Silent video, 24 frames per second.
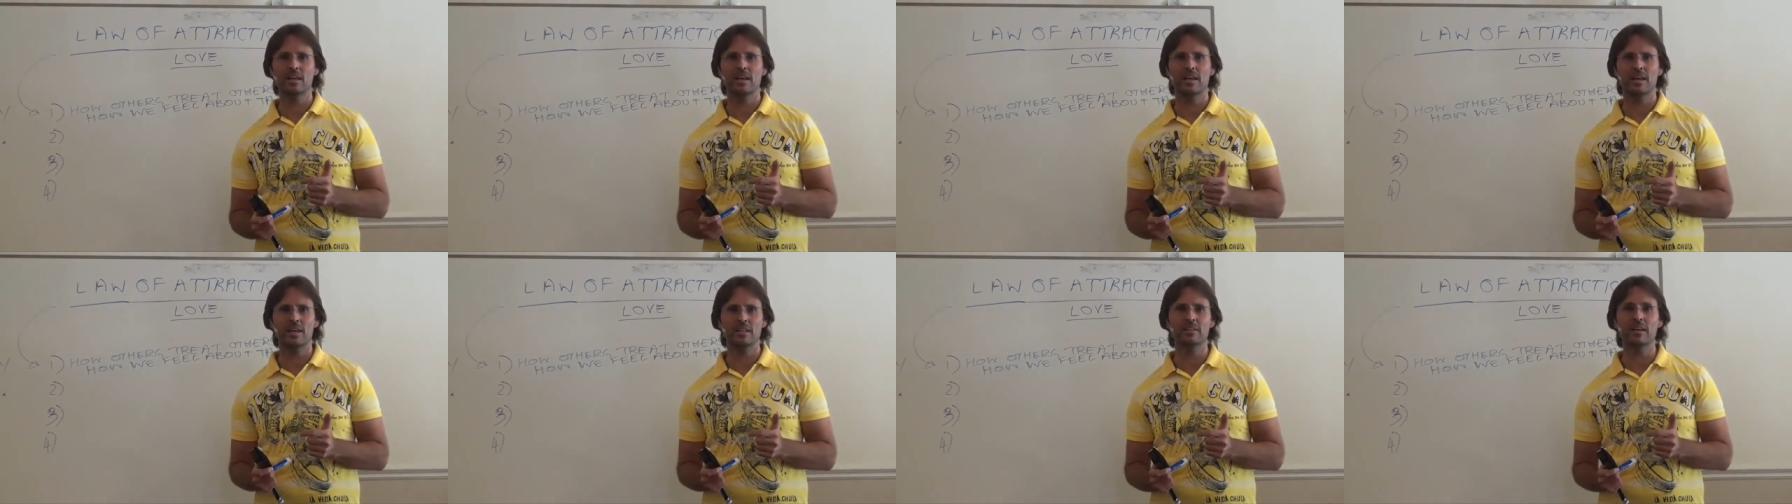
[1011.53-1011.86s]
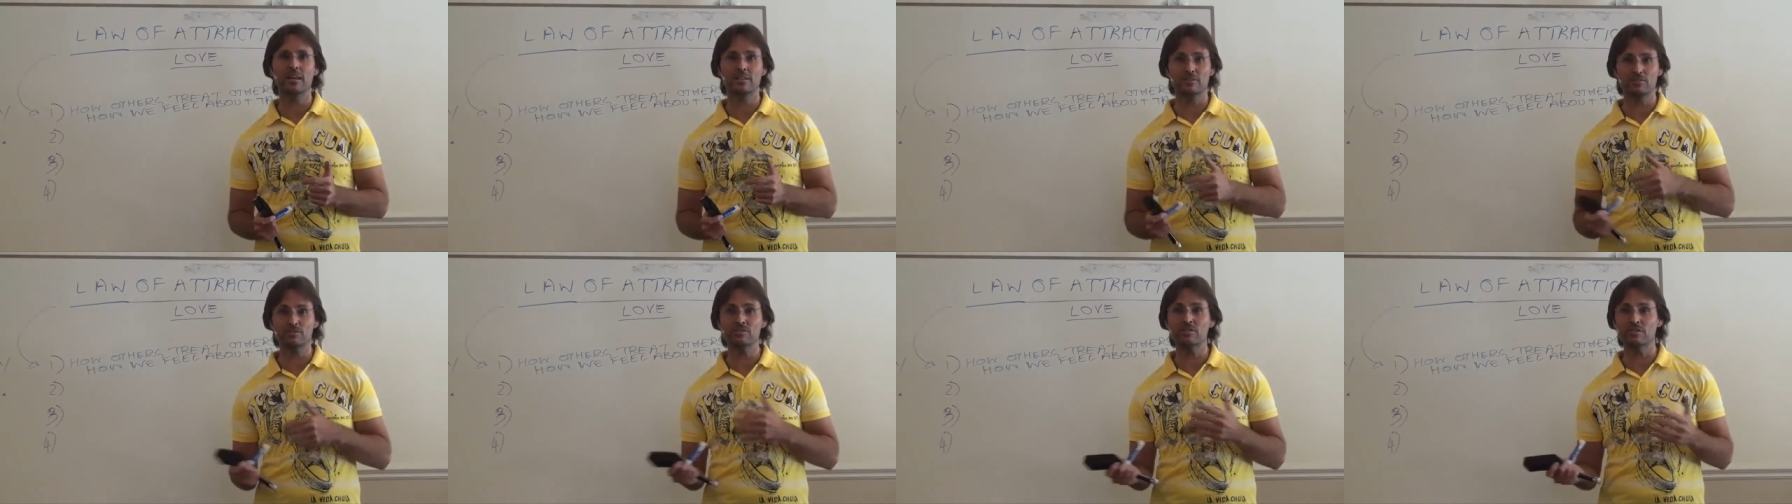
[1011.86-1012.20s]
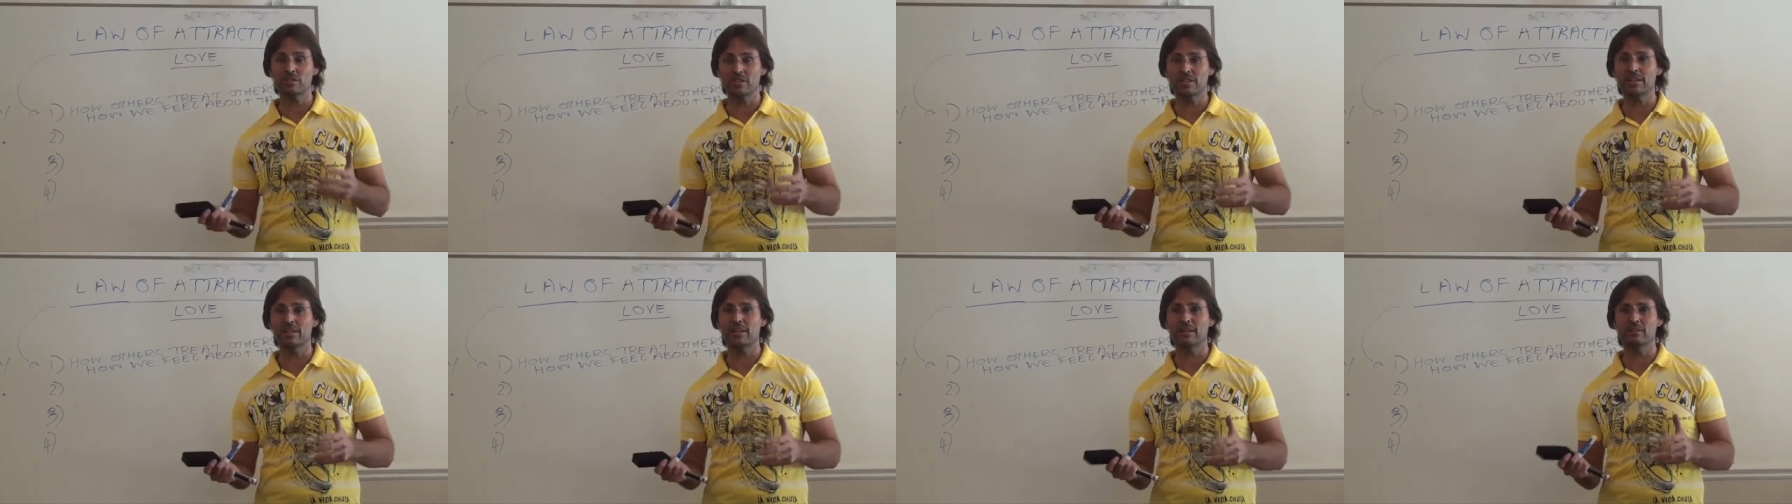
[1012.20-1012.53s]
and that's
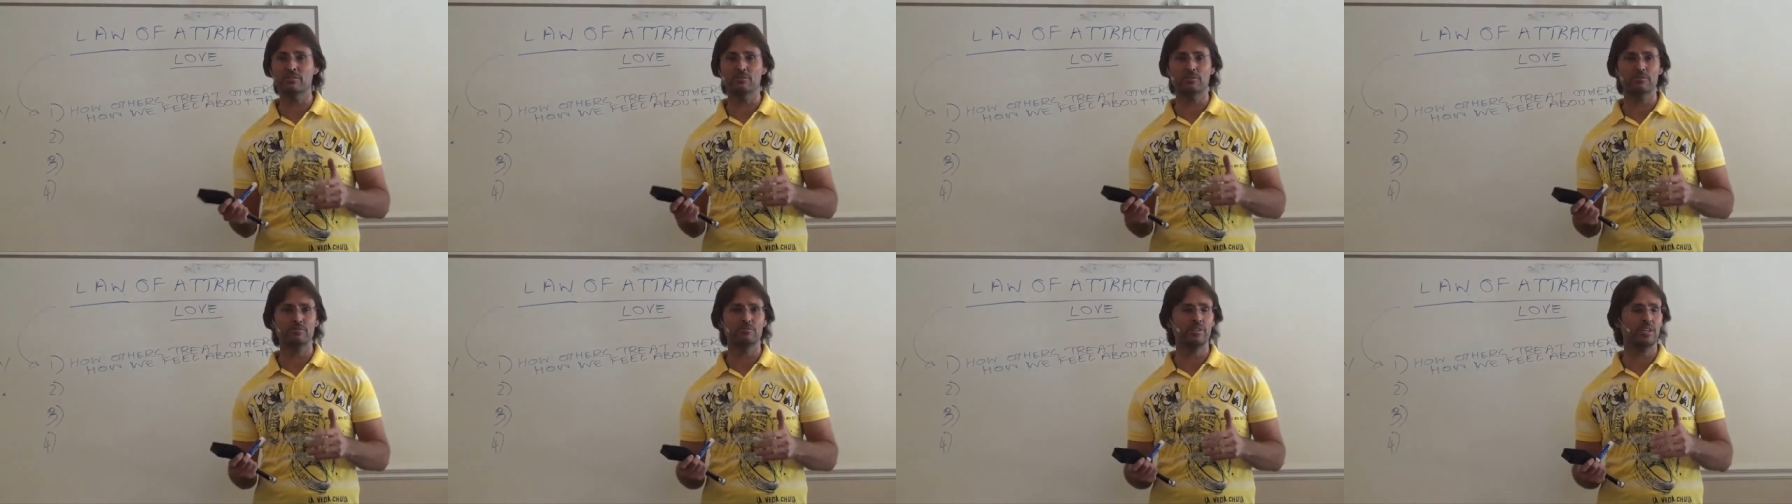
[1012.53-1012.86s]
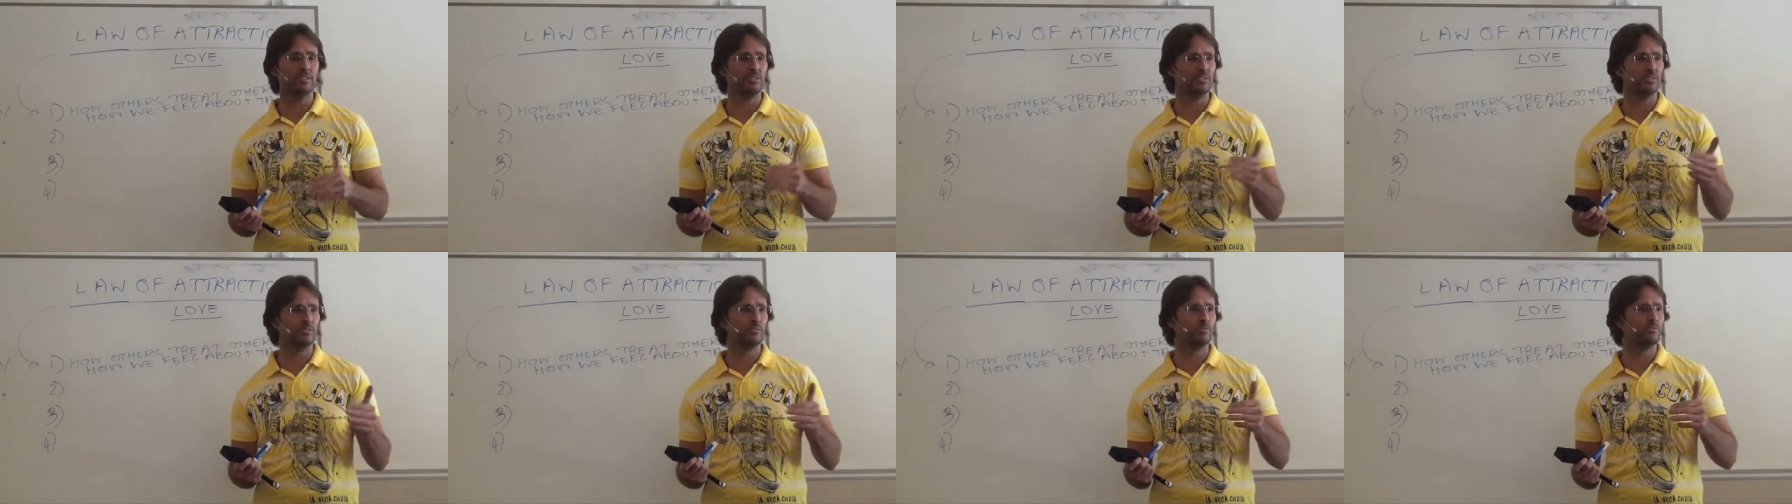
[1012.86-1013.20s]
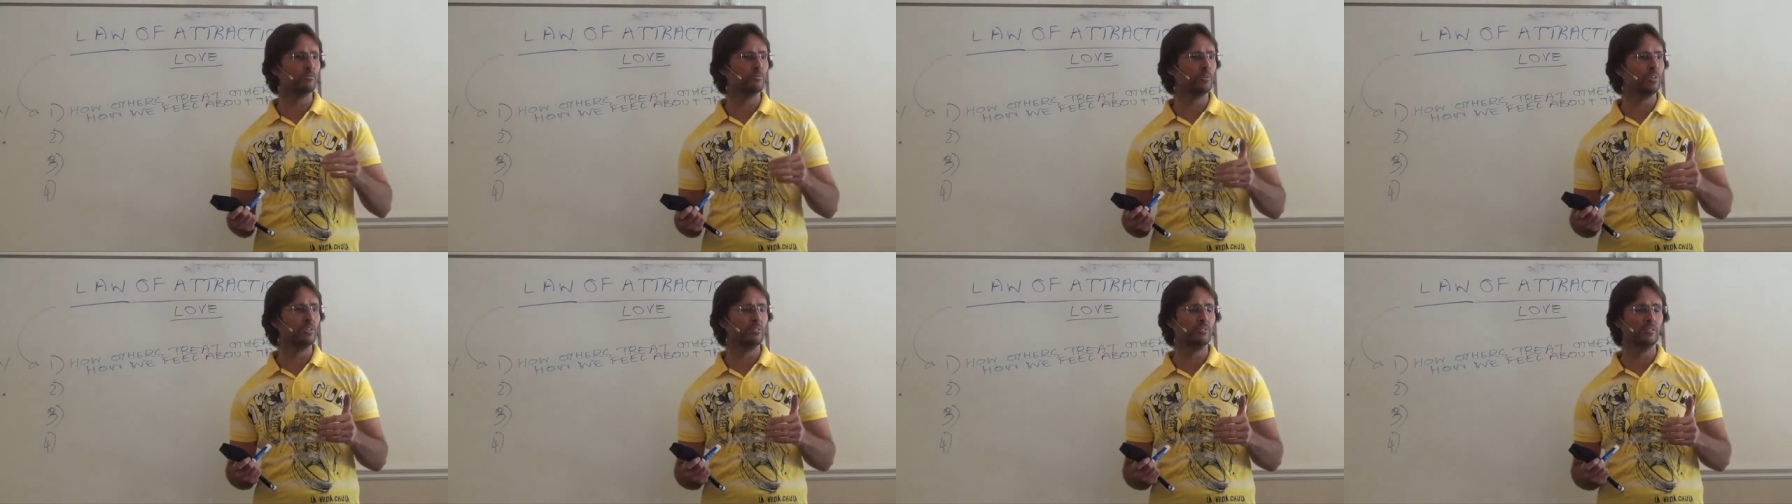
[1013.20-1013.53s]
certainly our law of attraction
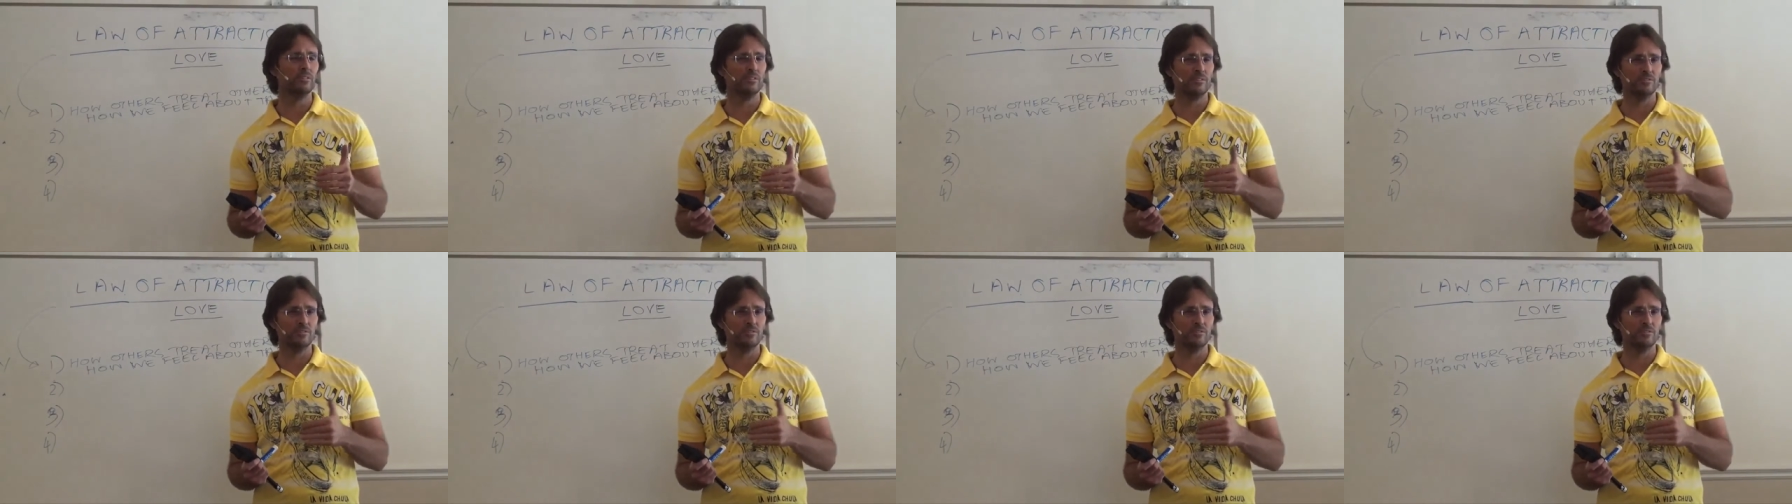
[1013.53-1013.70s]
because we